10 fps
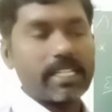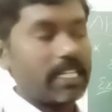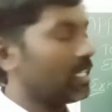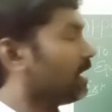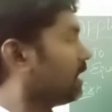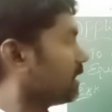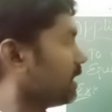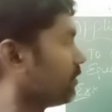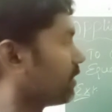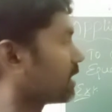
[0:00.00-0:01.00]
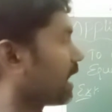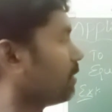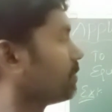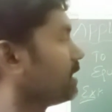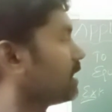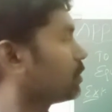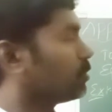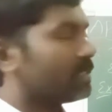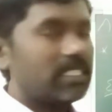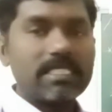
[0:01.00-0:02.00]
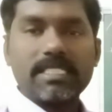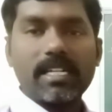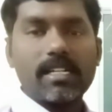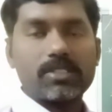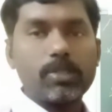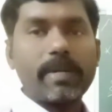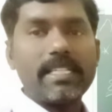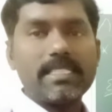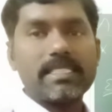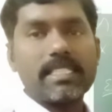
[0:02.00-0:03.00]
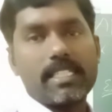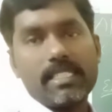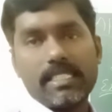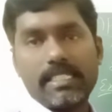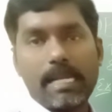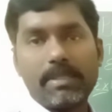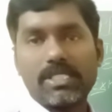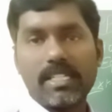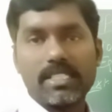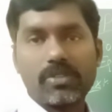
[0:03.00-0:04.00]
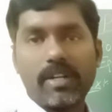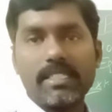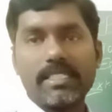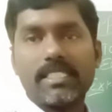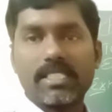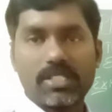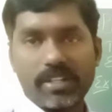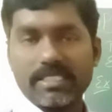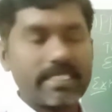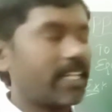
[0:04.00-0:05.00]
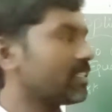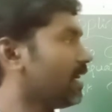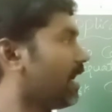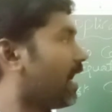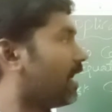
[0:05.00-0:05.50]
Okay, t for time period, 2 pi is the dimensionless quantity, it is a constant,